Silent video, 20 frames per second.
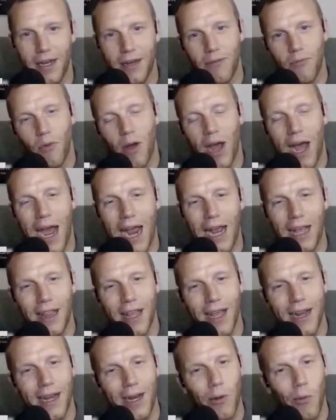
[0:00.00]
and
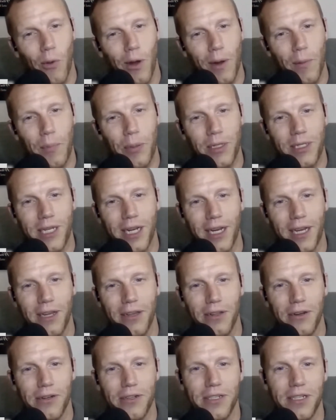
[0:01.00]
highlighting one
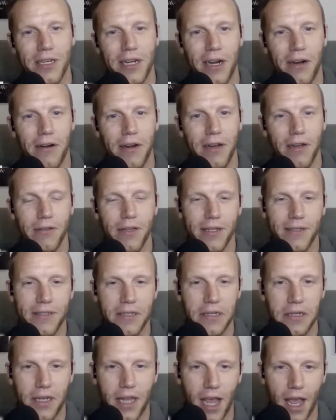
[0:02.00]
particular scenario
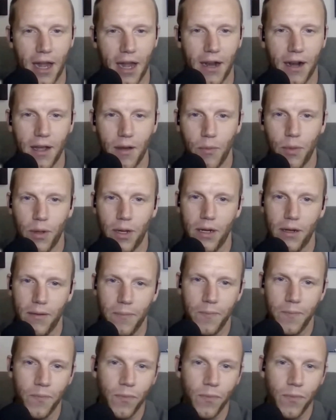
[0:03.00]
that's in Canada, but